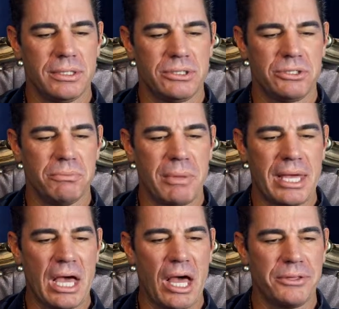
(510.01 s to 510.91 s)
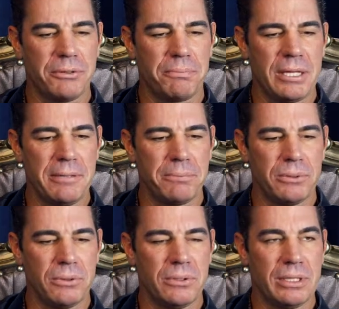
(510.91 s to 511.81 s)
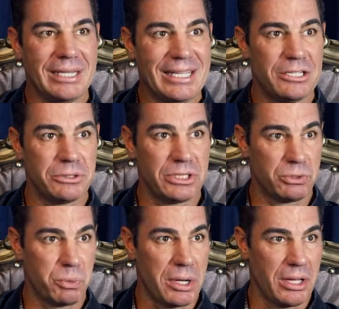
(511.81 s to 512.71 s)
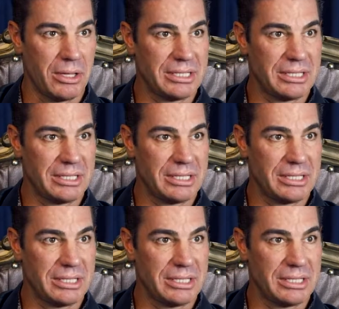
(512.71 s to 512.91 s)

to make other people leaders as well.